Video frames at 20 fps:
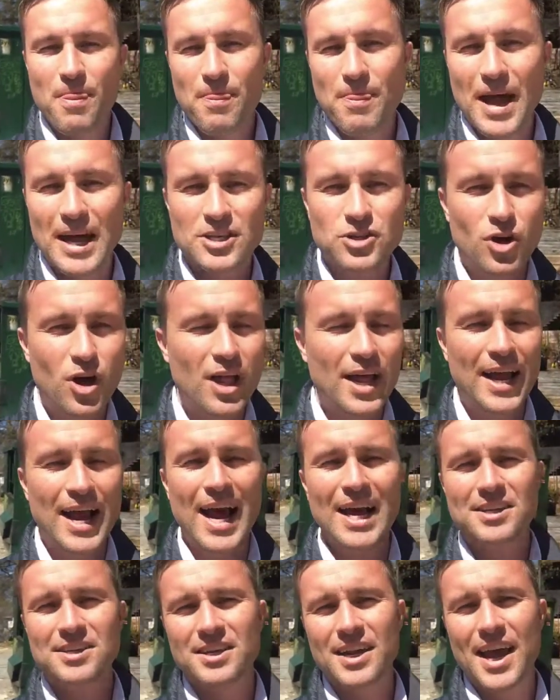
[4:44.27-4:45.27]
that's all I
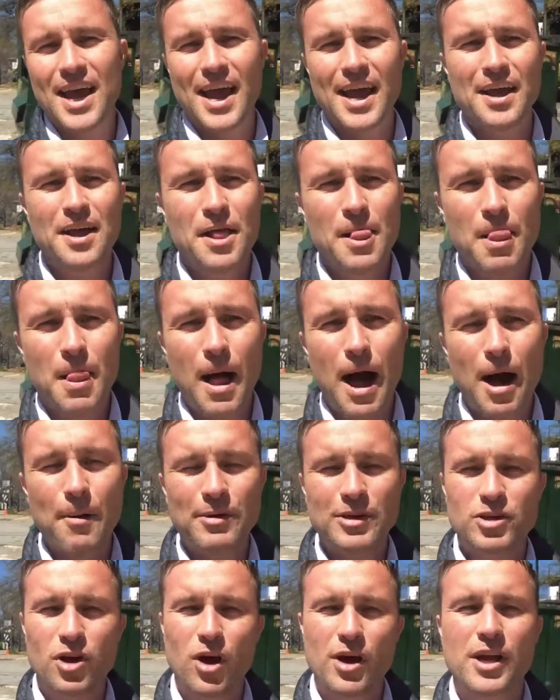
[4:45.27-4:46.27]
got today. I'll
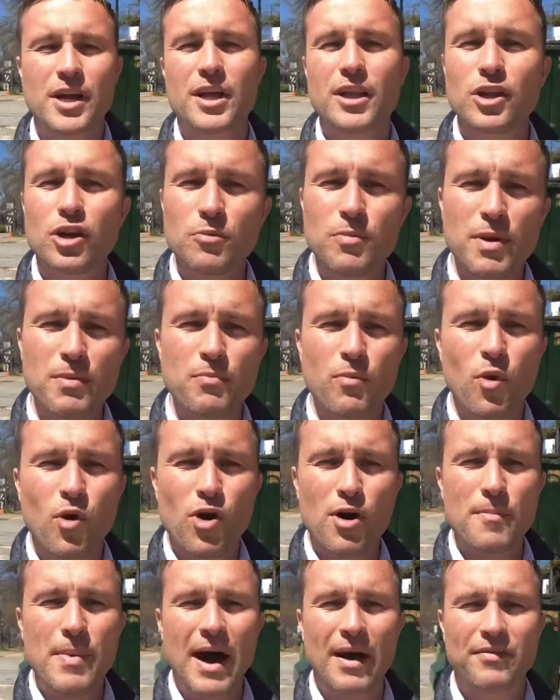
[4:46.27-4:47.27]
be talking a little bit
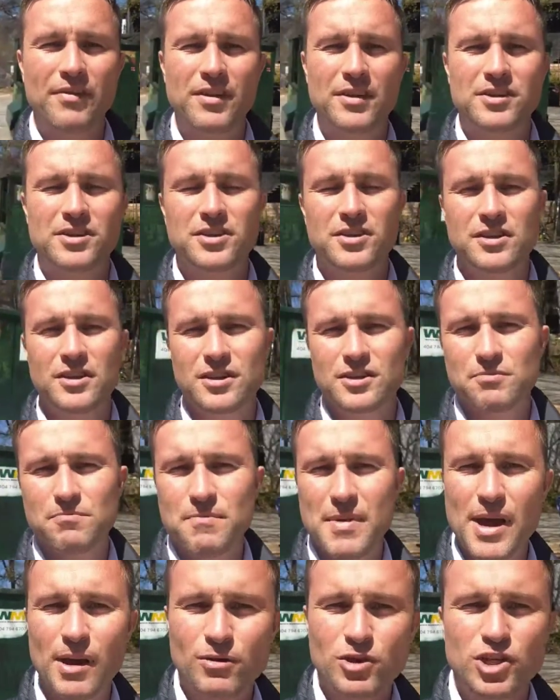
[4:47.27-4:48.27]
more about this
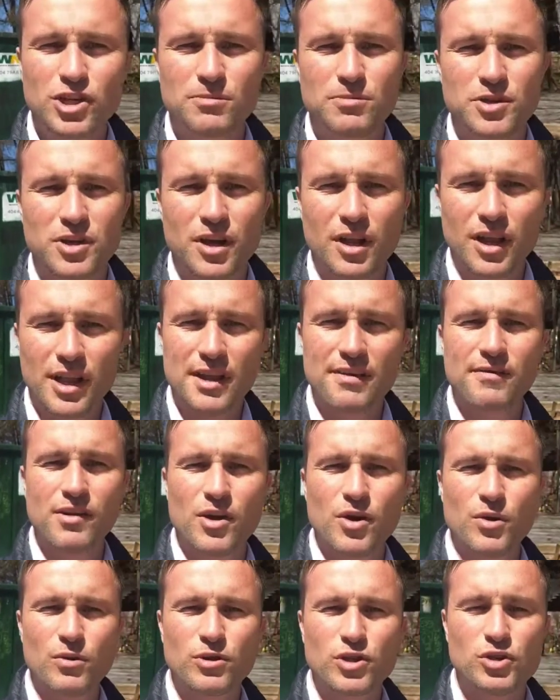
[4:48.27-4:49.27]
Mailchimp to
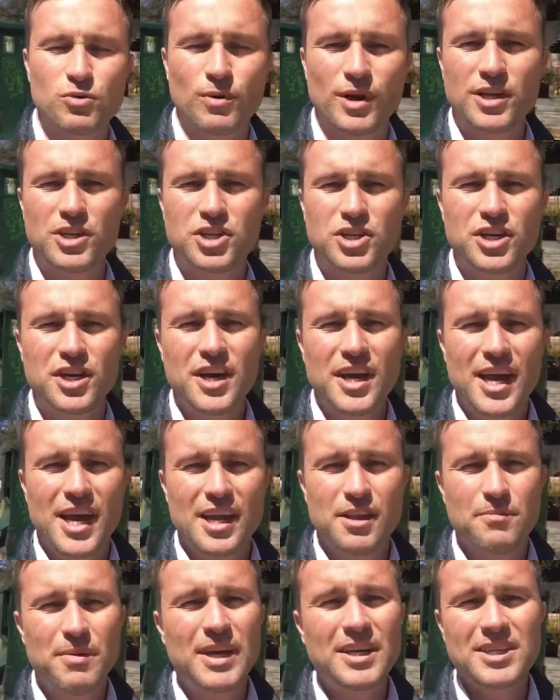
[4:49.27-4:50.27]
Klaviyo switch.
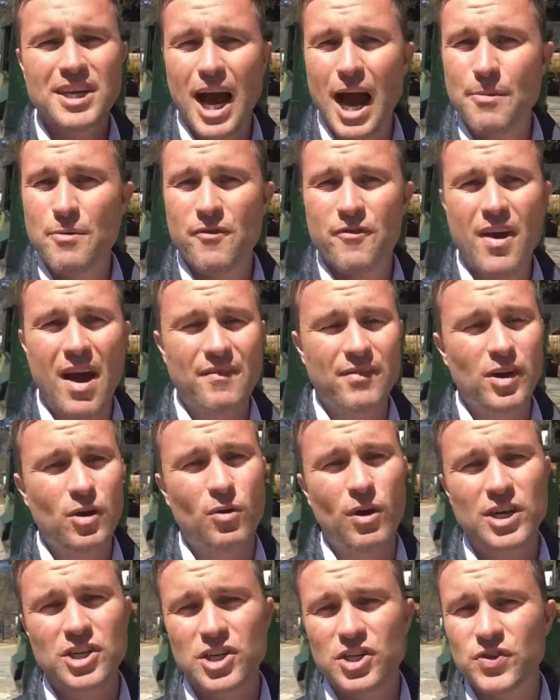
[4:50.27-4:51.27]
In the meantime, if you have any
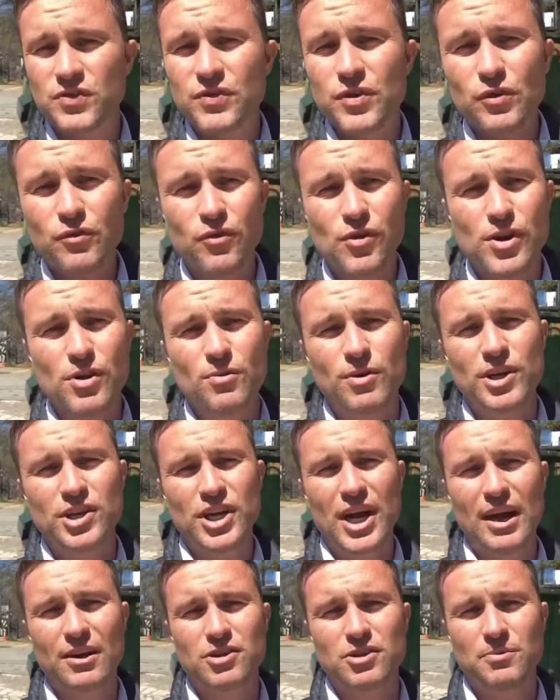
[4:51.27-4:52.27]
questions, feel free to reach
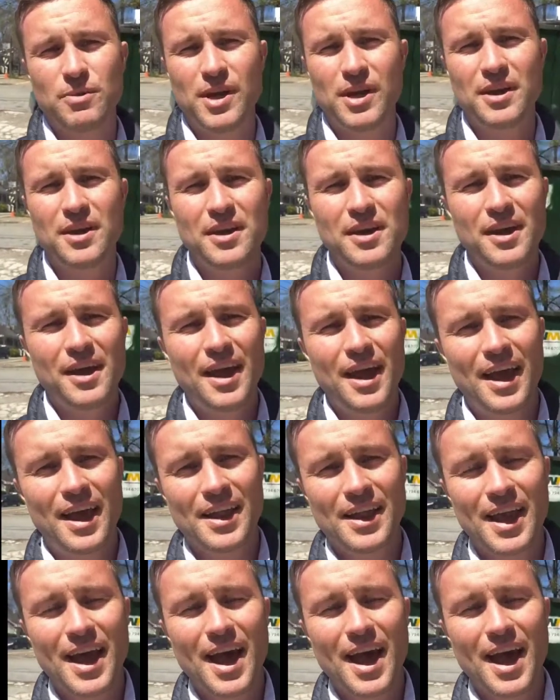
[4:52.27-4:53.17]
out to me. And